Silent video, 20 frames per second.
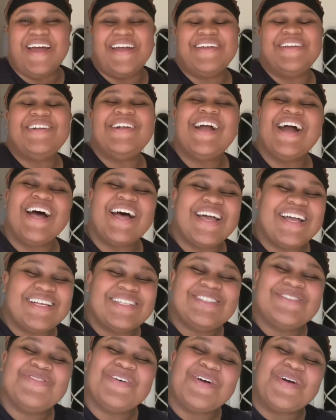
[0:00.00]
guys,
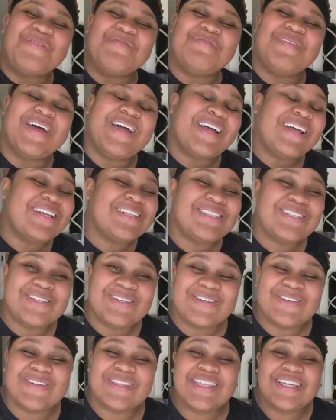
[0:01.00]
welcome back to
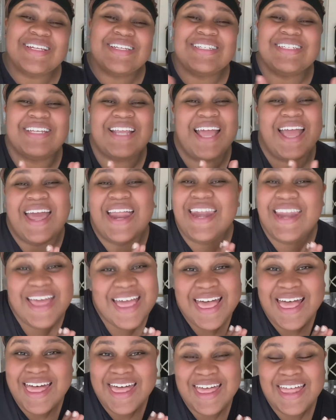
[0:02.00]
the
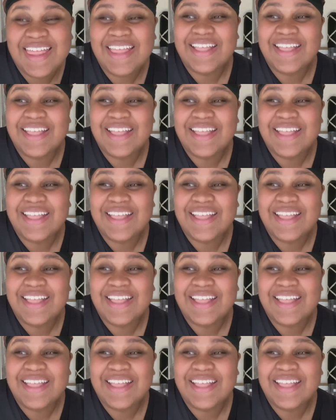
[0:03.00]
channel.